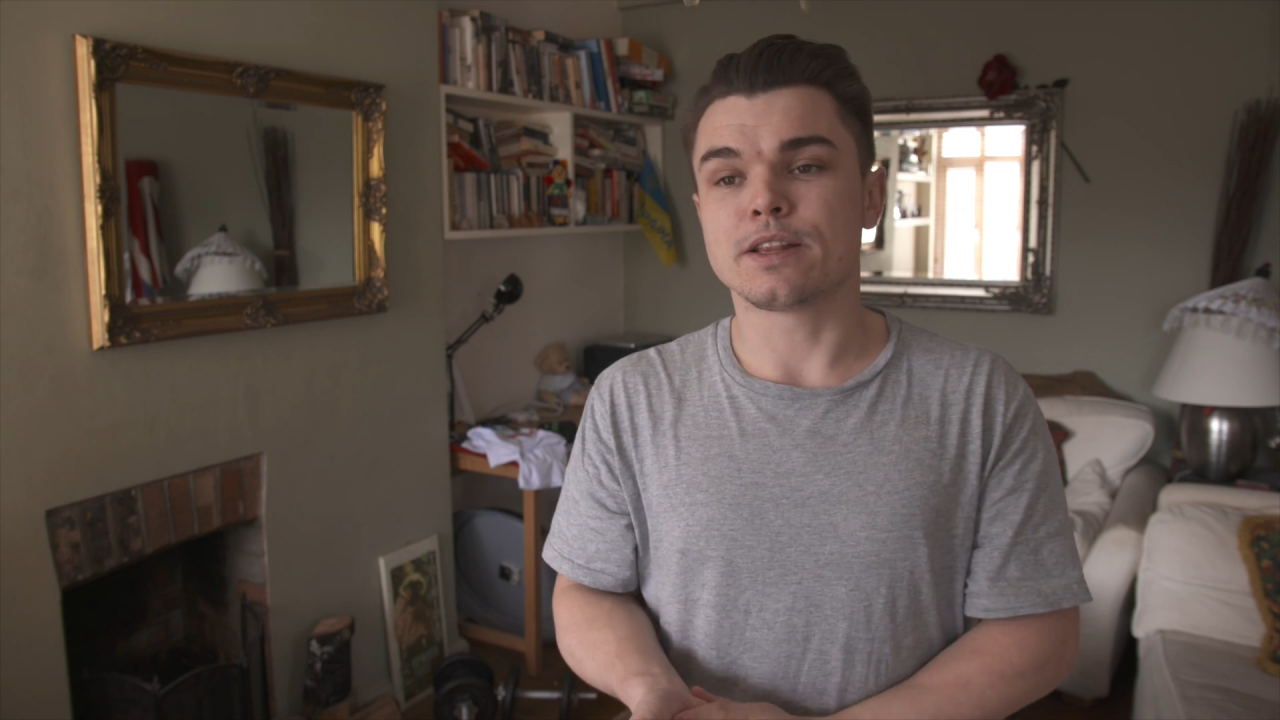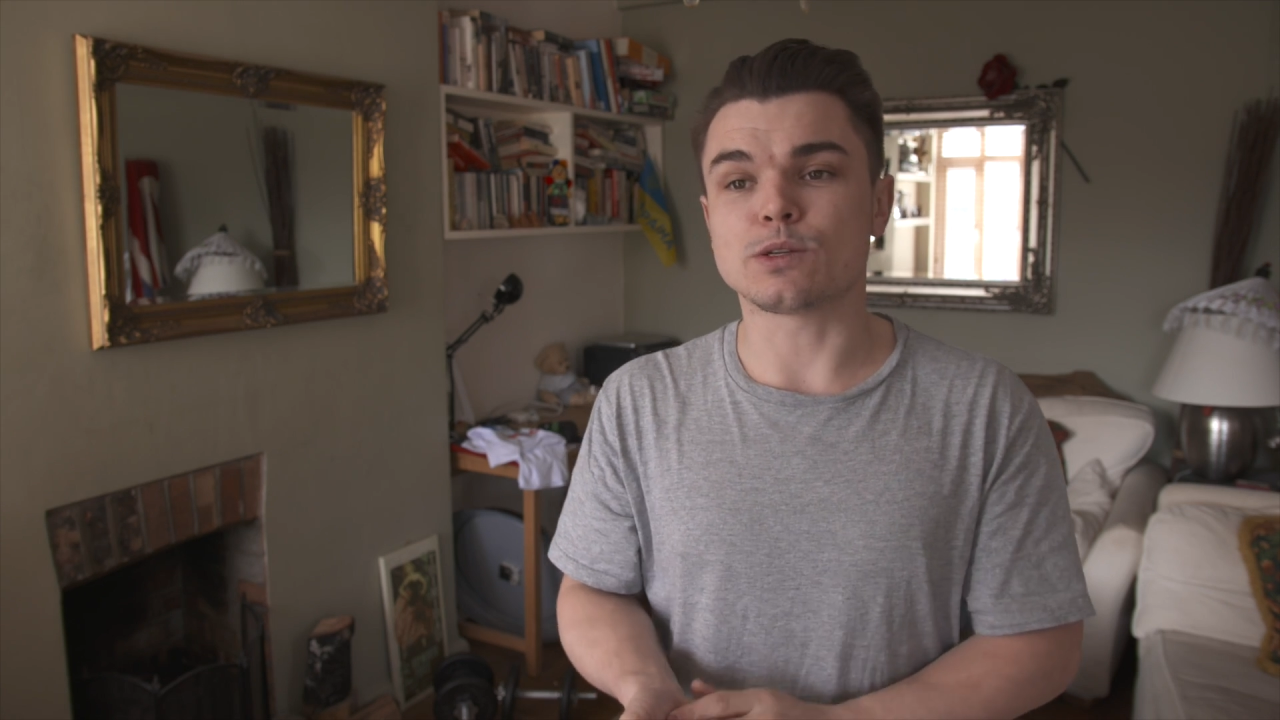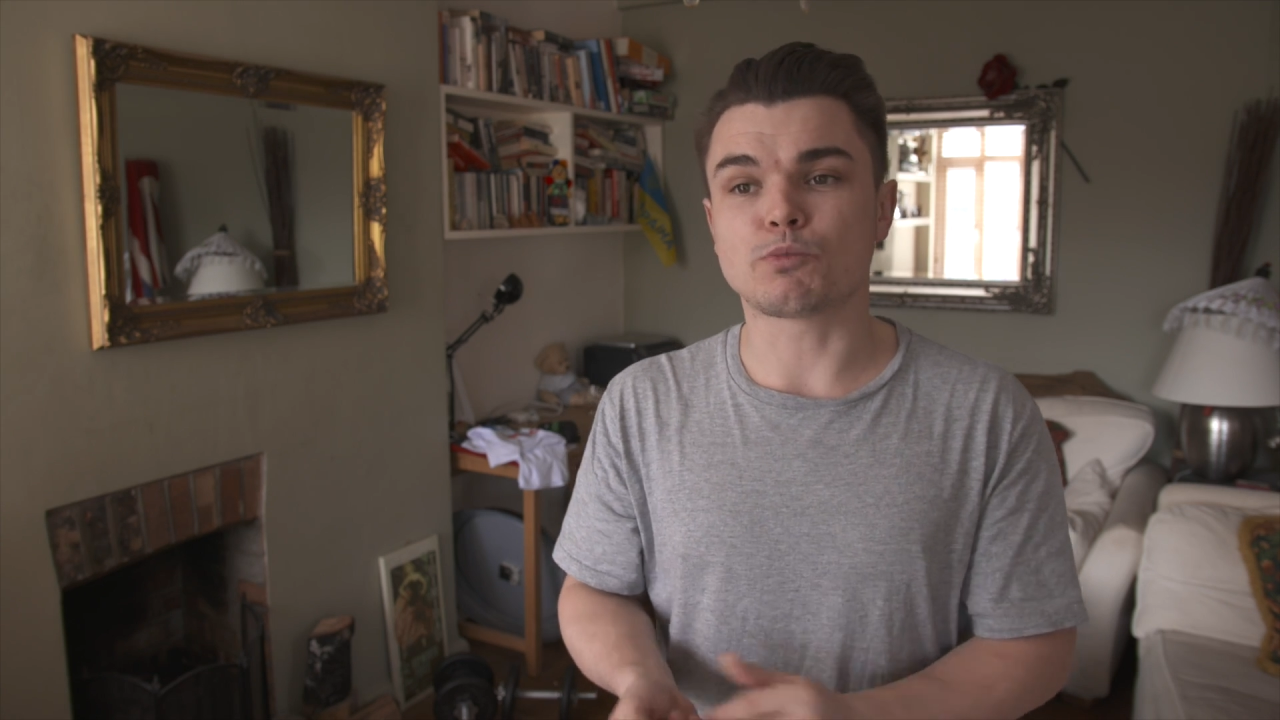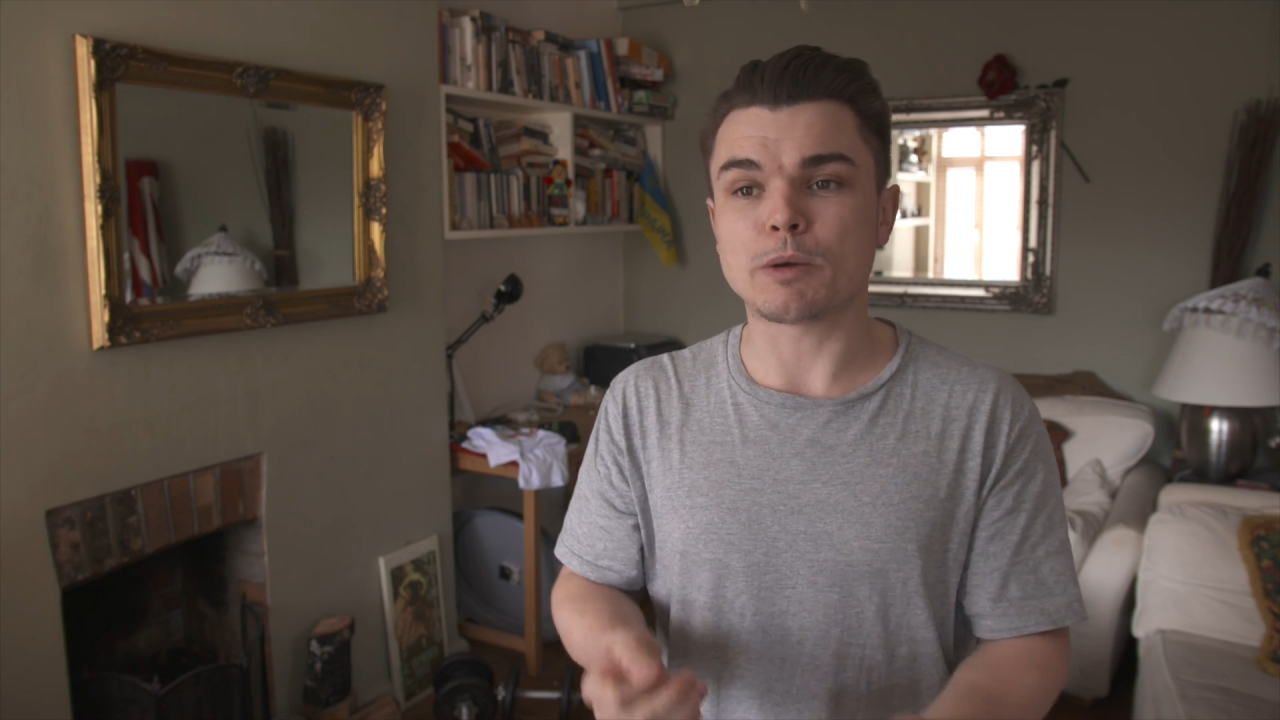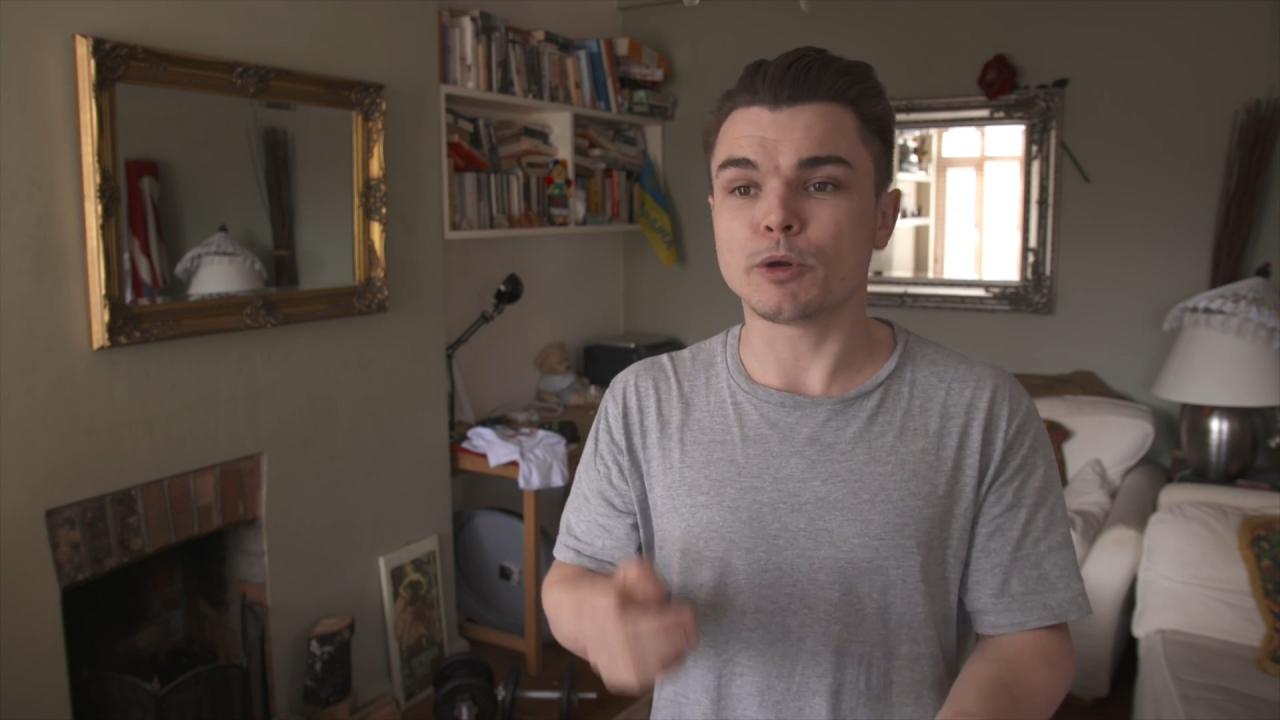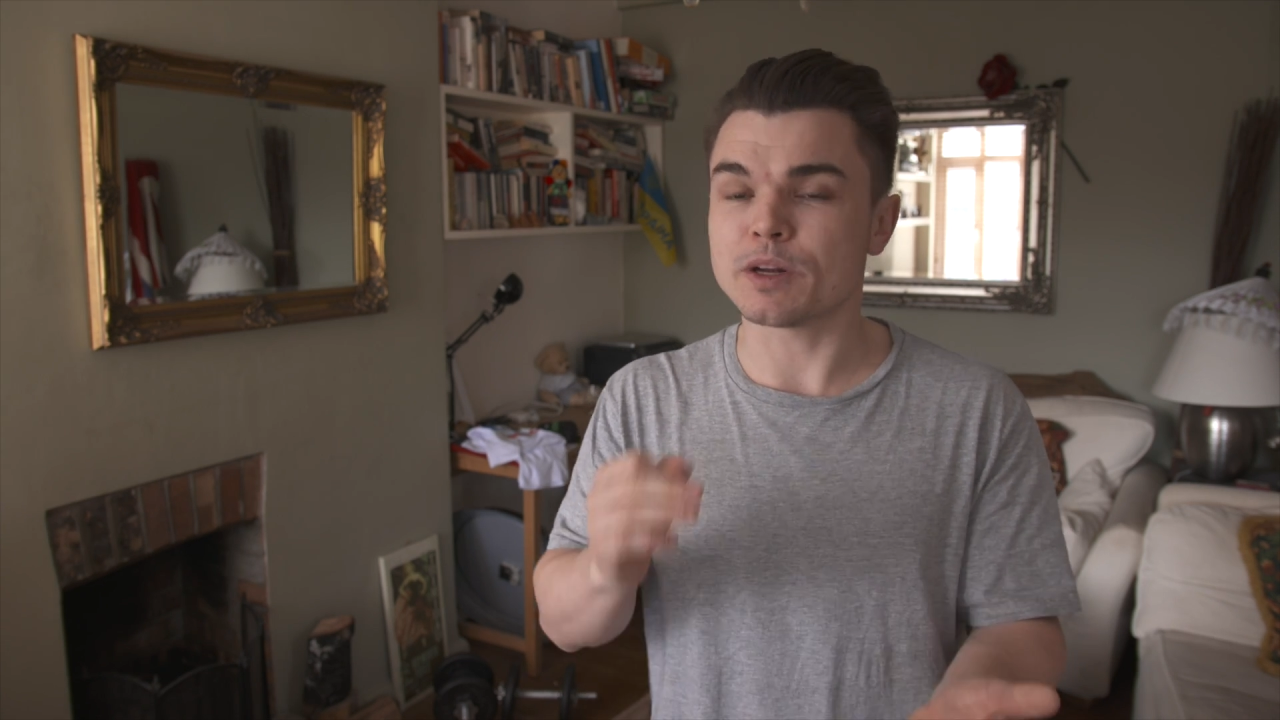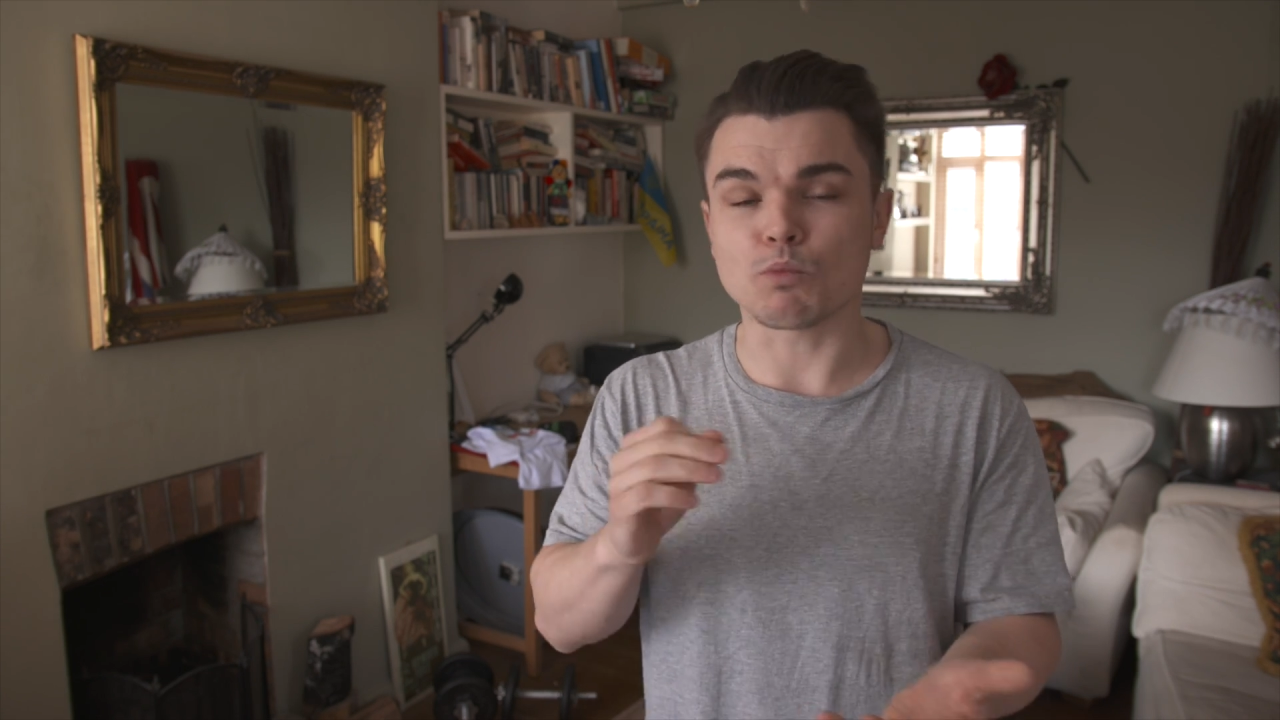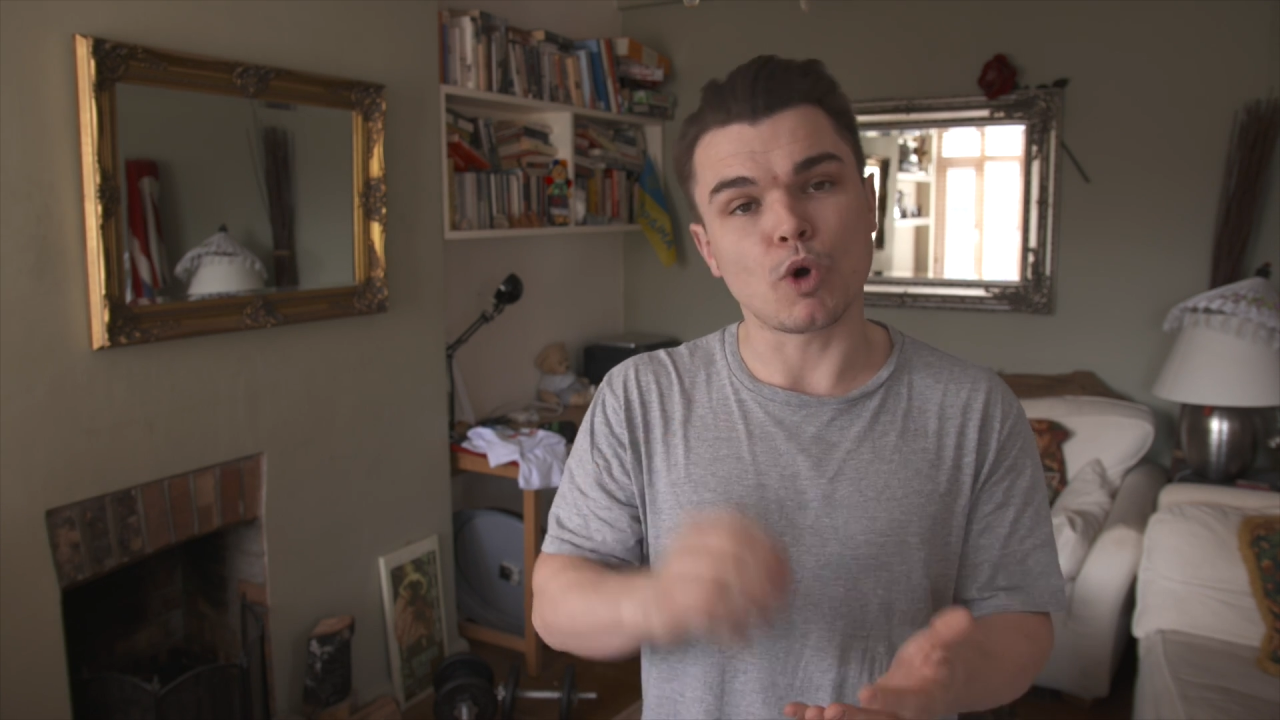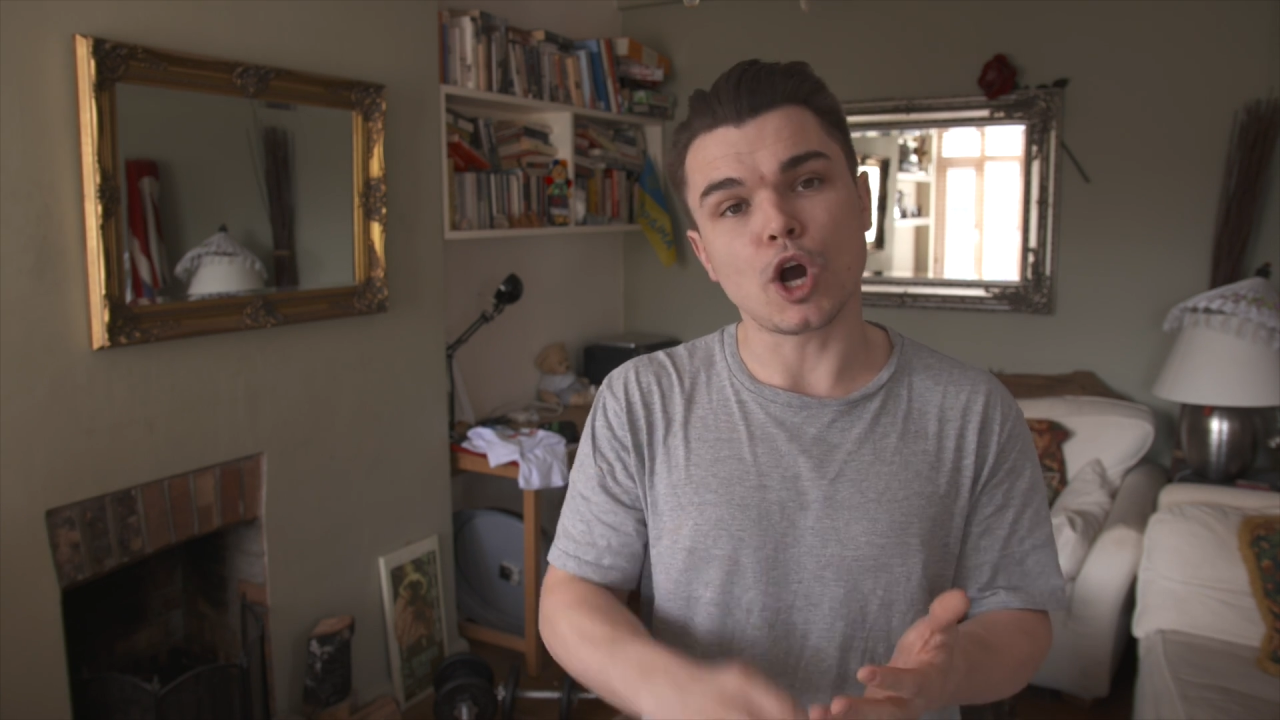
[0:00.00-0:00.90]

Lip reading: These were people who didn't